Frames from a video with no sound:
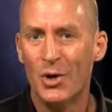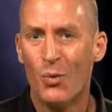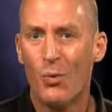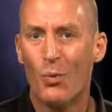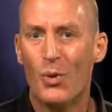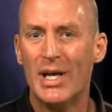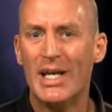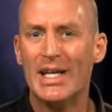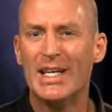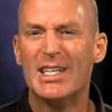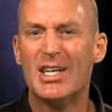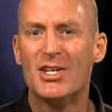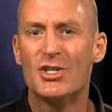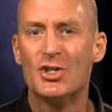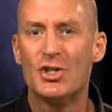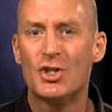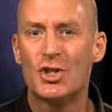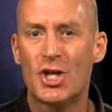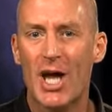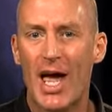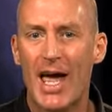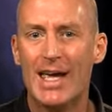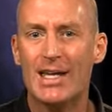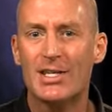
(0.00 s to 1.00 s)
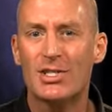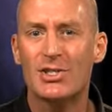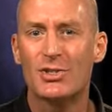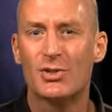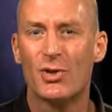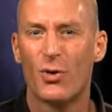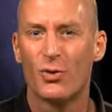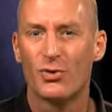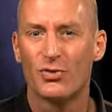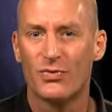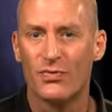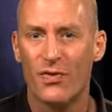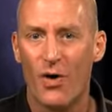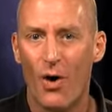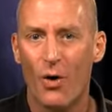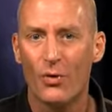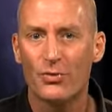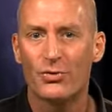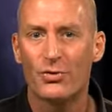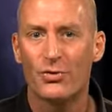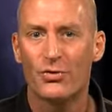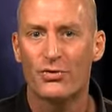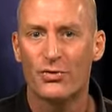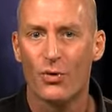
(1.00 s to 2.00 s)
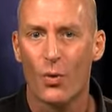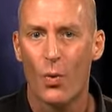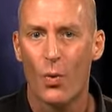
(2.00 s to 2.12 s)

We need to chase those vultures